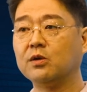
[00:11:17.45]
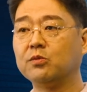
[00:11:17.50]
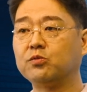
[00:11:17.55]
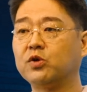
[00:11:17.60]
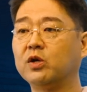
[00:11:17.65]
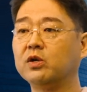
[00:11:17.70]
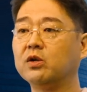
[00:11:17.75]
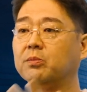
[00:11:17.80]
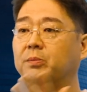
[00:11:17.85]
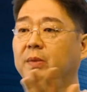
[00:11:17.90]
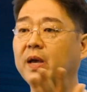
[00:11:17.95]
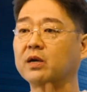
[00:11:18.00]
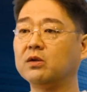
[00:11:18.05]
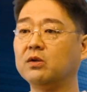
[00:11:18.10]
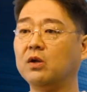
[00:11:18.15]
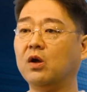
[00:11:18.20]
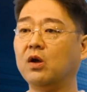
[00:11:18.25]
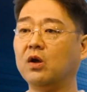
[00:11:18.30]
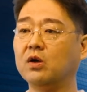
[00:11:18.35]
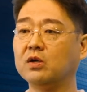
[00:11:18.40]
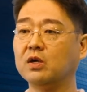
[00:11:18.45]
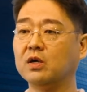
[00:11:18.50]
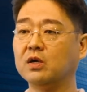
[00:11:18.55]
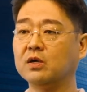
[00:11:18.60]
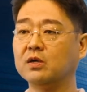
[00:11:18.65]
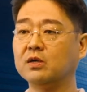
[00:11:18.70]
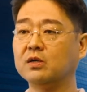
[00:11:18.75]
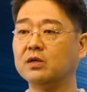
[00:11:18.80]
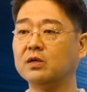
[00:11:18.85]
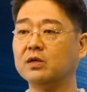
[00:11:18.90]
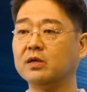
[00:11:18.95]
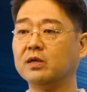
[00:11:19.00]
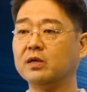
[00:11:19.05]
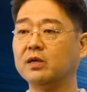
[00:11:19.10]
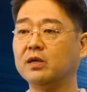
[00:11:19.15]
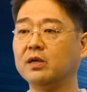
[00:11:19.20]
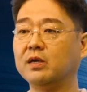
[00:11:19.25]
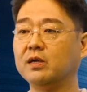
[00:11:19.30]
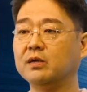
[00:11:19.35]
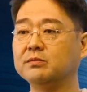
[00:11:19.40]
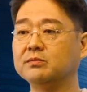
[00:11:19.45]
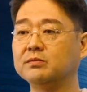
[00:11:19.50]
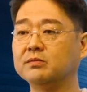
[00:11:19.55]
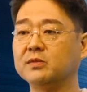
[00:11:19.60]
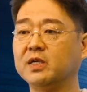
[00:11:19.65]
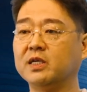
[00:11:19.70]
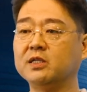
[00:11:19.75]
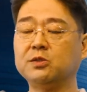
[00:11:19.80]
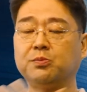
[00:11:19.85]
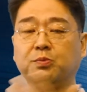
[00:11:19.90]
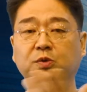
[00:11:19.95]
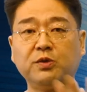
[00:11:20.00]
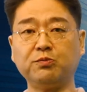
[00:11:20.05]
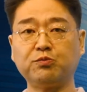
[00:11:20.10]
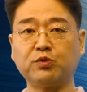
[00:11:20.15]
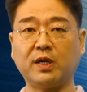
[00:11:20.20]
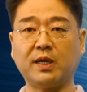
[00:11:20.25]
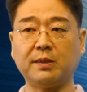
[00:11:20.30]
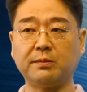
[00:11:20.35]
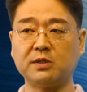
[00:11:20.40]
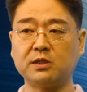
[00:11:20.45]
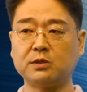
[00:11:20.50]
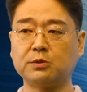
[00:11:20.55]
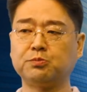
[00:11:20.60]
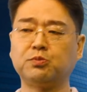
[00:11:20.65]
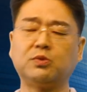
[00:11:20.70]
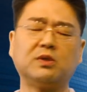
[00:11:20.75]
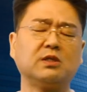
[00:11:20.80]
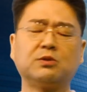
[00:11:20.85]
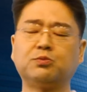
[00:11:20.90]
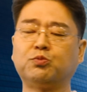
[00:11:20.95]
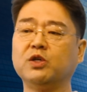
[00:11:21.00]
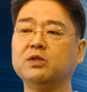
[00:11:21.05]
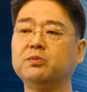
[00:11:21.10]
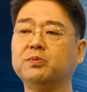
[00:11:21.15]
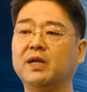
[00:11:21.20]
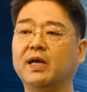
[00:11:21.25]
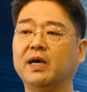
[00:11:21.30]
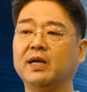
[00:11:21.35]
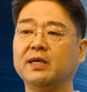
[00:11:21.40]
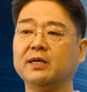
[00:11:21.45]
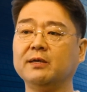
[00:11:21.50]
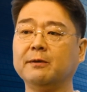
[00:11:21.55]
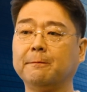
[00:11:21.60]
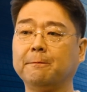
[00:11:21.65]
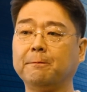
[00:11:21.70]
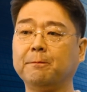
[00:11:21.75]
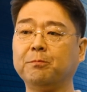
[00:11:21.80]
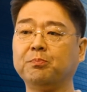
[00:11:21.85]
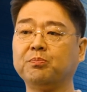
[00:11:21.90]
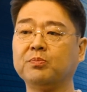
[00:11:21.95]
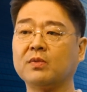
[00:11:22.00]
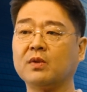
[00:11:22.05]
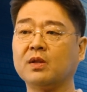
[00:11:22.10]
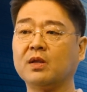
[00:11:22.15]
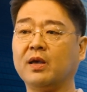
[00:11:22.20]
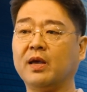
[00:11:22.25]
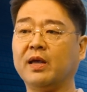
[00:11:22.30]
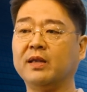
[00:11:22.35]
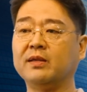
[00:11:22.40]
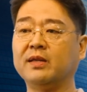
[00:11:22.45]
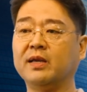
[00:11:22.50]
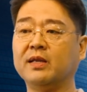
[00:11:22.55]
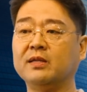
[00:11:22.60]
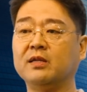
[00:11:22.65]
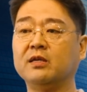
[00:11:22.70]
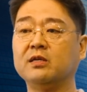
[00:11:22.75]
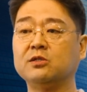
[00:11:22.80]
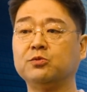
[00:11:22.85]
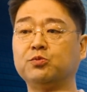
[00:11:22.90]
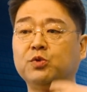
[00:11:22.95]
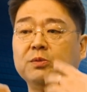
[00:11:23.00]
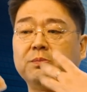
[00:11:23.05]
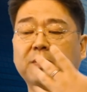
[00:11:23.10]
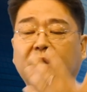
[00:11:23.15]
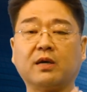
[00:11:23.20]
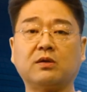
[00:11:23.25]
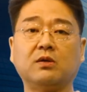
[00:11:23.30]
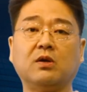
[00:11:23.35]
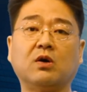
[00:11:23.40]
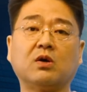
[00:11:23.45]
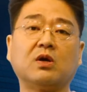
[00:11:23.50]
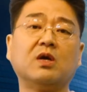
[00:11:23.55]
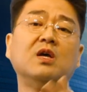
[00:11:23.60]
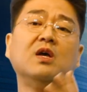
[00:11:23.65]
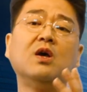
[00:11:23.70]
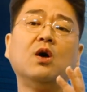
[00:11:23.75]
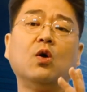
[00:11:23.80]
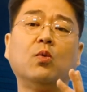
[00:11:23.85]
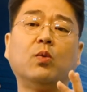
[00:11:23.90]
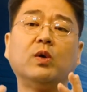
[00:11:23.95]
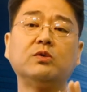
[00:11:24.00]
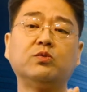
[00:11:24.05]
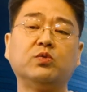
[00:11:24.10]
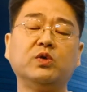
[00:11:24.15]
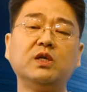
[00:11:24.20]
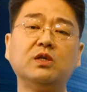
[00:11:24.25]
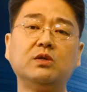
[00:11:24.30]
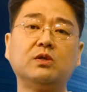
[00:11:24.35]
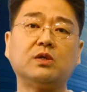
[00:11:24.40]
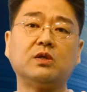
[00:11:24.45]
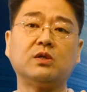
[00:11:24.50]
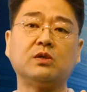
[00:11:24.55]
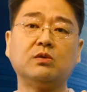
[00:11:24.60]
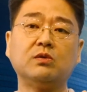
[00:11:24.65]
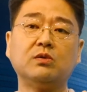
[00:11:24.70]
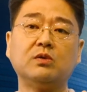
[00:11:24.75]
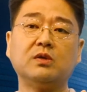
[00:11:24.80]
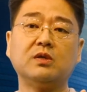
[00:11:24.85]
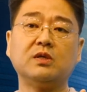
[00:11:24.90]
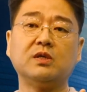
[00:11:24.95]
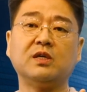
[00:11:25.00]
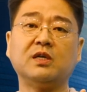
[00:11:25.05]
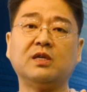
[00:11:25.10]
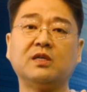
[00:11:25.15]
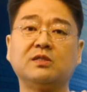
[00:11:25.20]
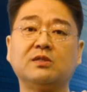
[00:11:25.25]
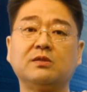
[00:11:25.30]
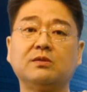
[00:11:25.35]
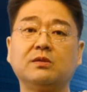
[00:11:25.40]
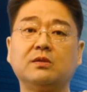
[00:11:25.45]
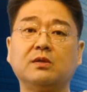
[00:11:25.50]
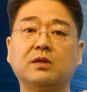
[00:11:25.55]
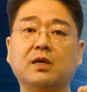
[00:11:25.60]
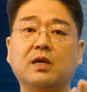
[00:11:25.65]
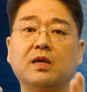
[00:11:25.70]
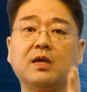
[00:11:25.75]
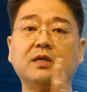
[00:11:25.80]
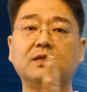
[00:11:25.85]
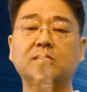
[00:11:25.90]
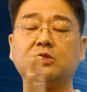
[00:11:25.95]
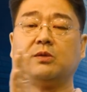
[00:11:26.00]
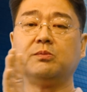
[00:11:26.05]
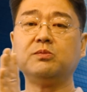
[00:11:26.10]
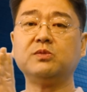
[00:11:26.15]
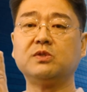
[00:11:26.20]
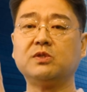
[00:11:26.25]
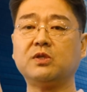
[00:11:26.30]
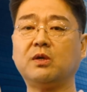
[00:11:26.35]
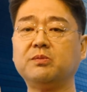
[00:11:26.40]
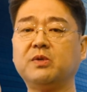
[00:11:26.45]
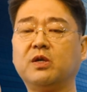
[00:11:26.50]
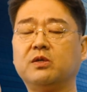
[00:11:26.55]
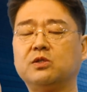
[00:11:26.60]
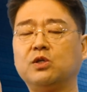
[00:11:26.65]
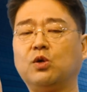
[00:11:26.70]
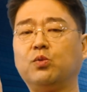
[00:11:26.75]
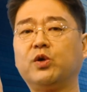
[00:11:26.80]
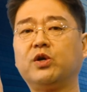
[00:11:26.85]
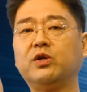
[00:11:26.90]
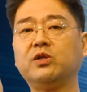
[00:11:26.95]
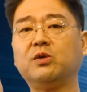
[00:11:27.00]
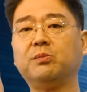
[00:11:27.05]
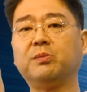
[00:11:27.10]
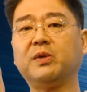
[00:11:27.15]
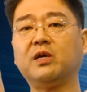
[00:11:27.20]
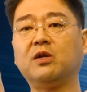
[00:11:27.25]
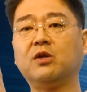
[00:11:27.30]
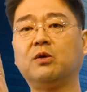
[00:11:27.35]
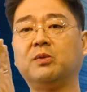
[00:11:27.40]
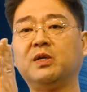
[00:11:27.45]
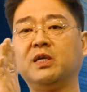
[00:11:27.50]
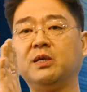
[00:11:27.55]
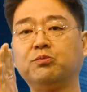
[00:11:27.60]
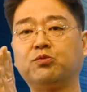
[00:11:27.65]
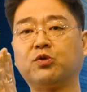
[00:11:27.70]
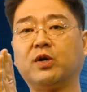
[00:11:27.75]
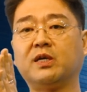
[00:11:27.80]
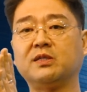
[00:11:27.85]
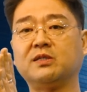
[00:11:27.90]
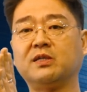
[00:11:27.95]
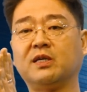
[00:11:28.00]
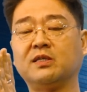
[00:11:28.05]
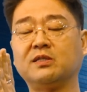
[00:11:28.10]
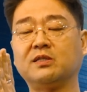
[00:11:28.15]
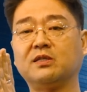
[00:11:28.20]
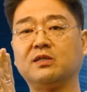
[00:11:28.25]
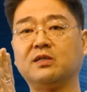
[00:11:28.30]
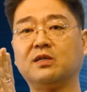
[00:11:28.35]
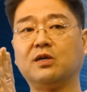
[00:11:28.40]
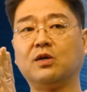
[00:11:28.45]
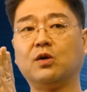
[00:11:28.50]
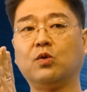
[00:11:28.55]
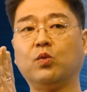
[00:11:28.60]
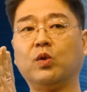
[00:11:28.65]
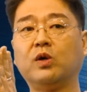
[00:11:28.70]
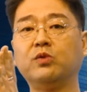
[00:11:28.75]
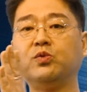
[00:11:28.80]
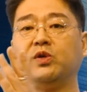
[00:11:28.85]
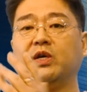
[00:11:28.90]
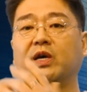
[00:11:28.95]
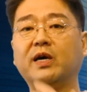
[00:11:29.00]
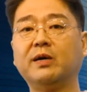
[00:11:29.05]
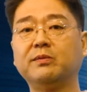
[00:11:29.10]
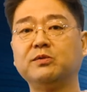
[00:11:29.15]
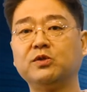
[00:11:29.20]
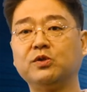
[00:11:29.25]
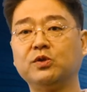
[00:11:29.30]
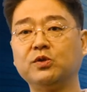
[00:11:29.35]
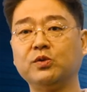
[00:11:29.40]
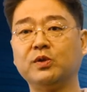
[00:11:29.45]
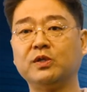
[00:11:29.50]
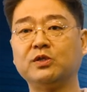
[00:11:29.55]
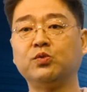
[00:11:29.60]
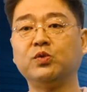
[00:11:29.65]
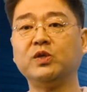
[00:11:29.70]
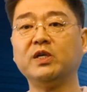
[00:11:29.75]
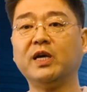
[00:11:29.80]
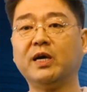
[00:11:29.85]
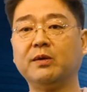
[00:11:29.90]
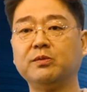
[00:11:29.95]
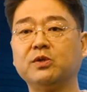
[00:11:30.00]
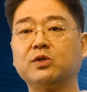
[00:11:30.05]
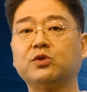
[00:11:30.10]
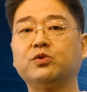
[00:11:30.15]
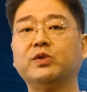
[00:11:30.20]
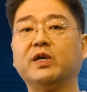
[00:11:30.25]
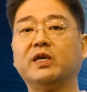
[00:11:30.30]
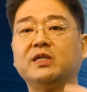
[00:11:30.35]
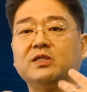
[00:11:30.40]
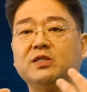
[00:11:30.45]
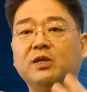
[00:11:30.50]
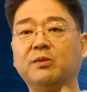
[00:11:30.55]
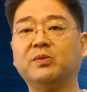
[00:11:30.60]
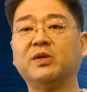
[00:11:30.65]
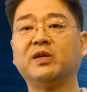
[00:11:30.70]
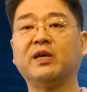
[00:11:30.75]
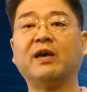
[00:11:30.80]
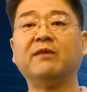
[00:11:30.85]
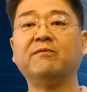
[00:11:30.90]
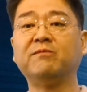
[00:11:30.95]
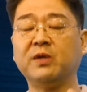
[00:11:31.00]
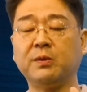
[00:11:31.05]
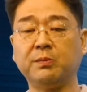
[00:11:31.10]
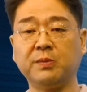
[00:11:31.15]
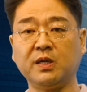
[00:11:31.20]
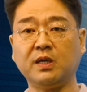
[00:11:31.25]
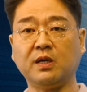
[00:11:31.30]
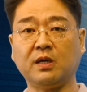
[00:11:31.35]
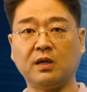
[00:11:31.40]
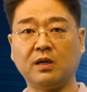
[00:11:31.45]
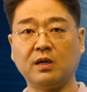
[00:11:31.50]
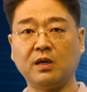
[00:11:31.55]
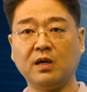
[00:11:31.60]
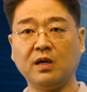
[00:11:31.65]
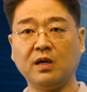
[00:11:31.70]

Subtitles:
Product backlog, then sprint planning, and then the sprint backlog. What we do is somewhere in the middle of lean process, what we have to do is we have to create something, MVP.